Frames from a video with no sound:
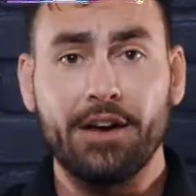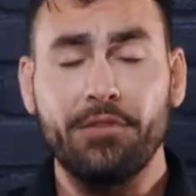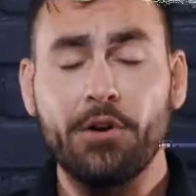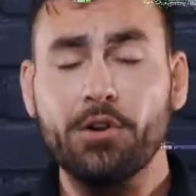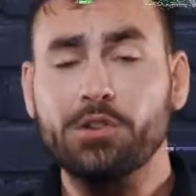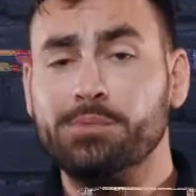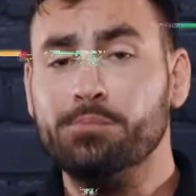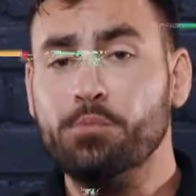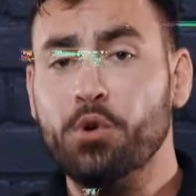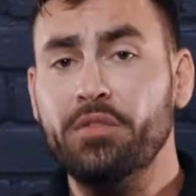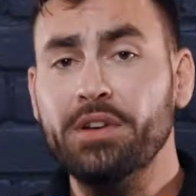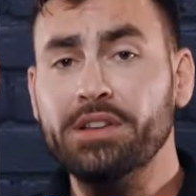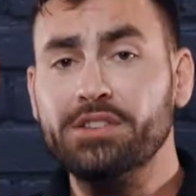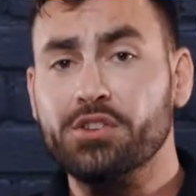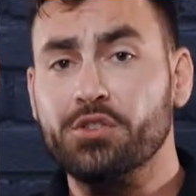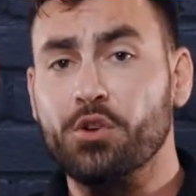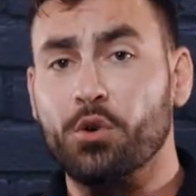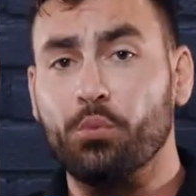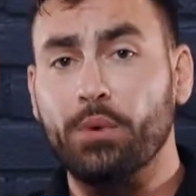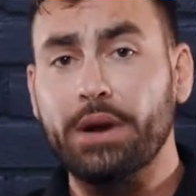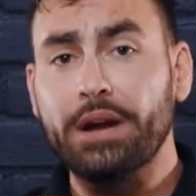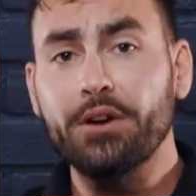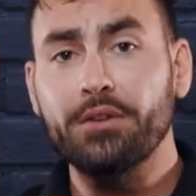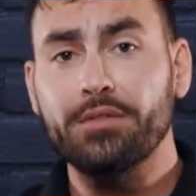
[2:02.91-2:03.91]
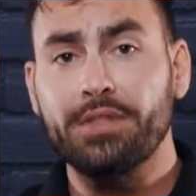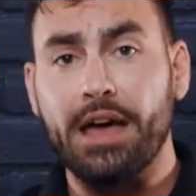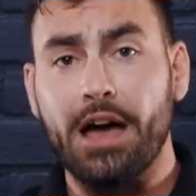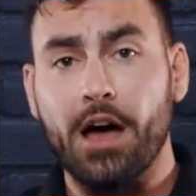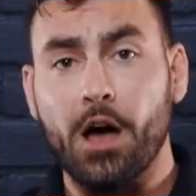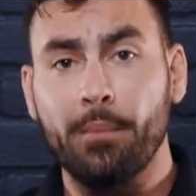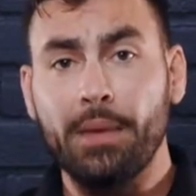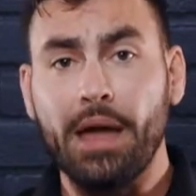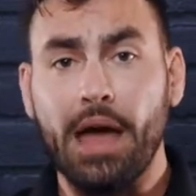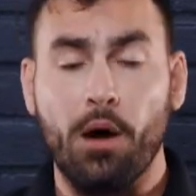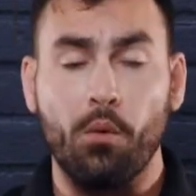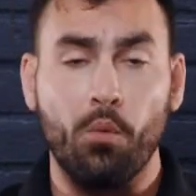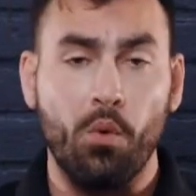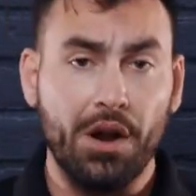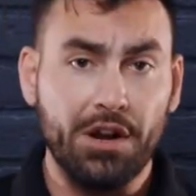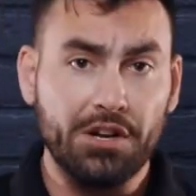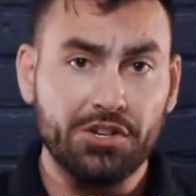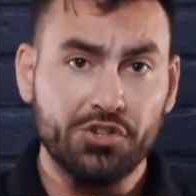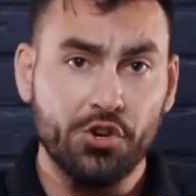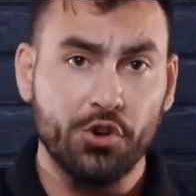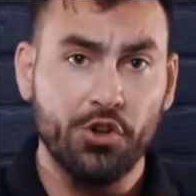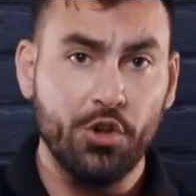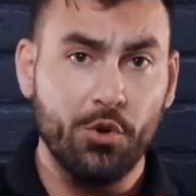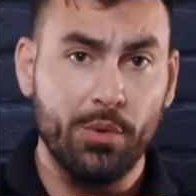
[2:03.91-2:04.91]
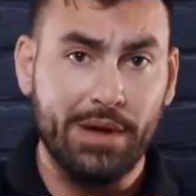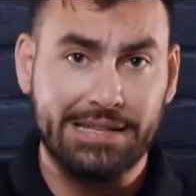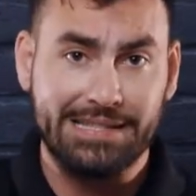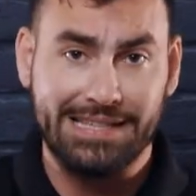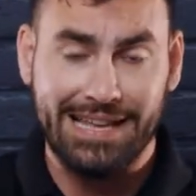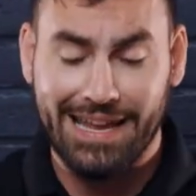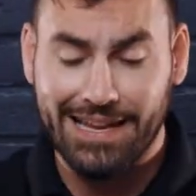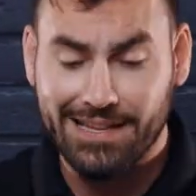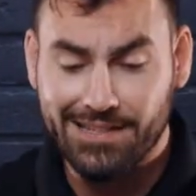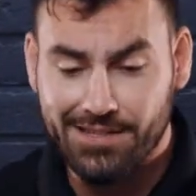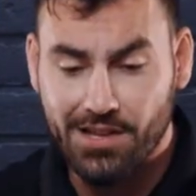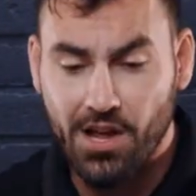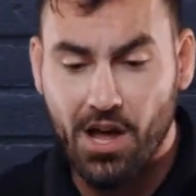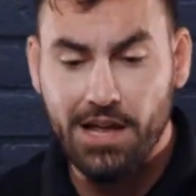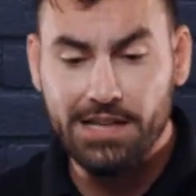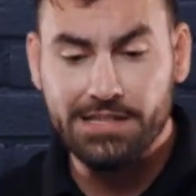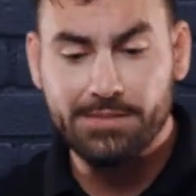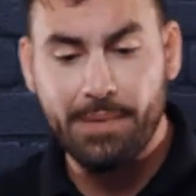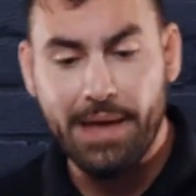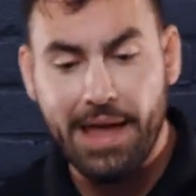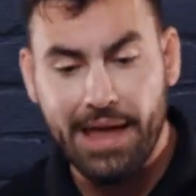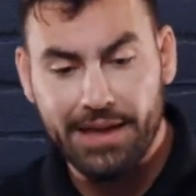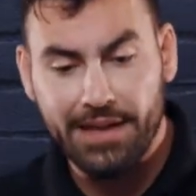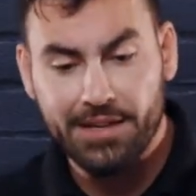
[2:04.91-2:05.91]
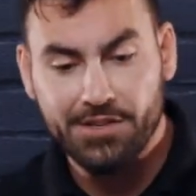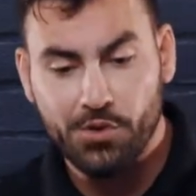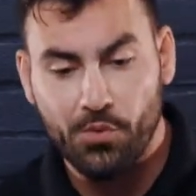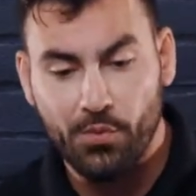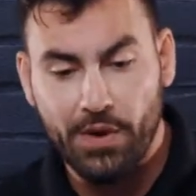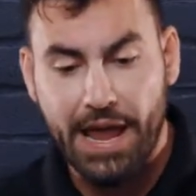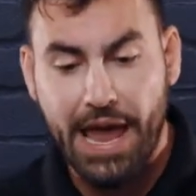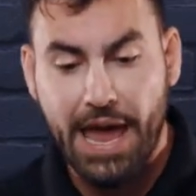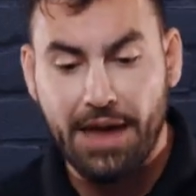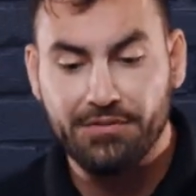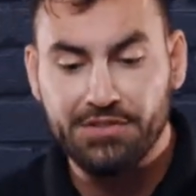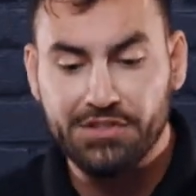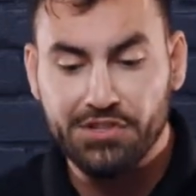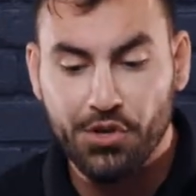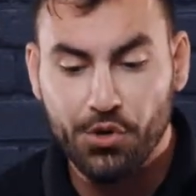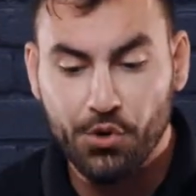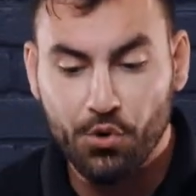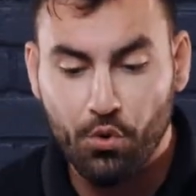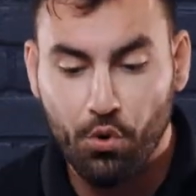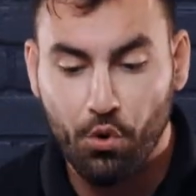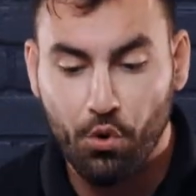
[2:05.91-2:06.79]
folks, moving to the rear of the helmet, I want to show you its exhaust package. We have 2